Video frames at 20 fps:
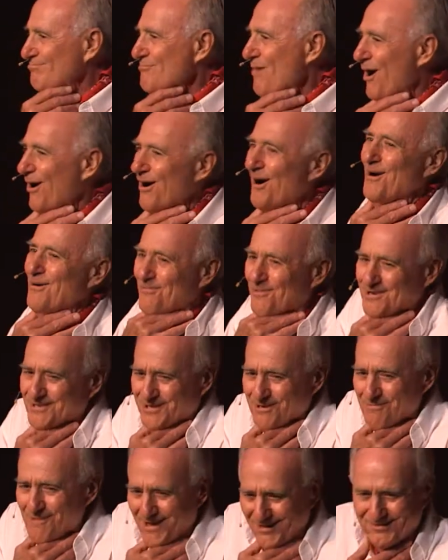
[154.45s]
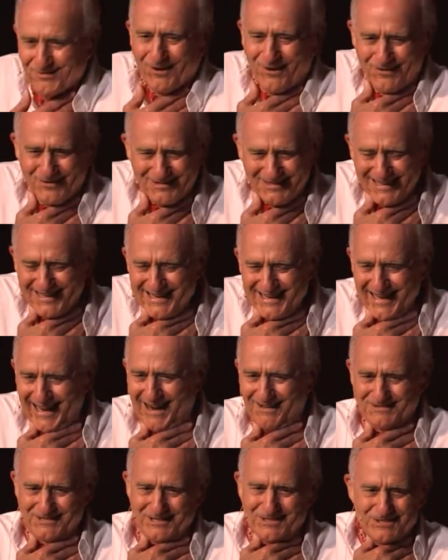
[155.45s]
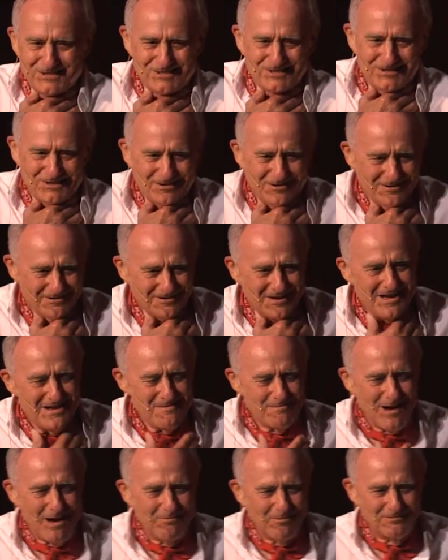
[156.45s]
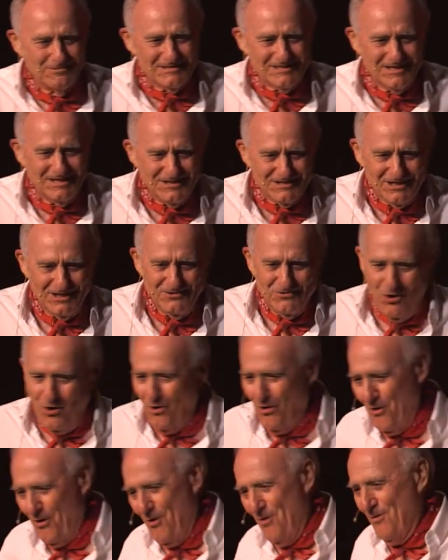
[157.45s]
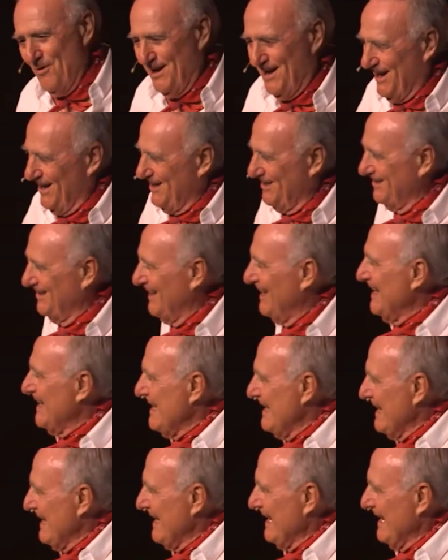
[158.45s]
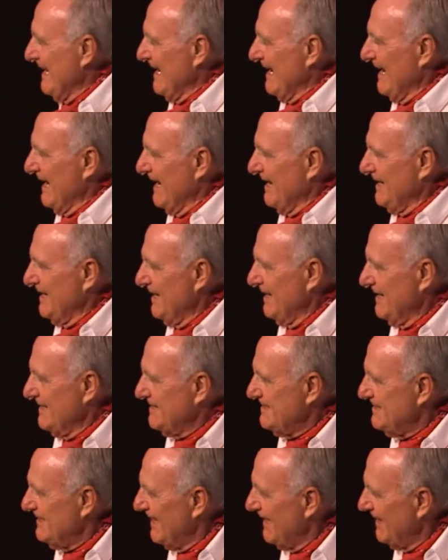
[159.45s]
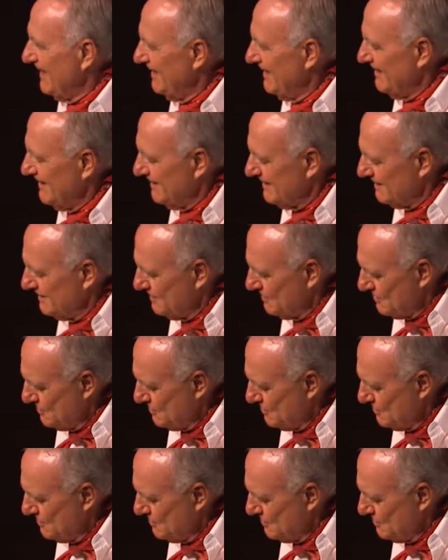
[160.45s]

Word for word: My heart went to my throat. And I was just sure Papa was going to say, No, we can't do that. And he said,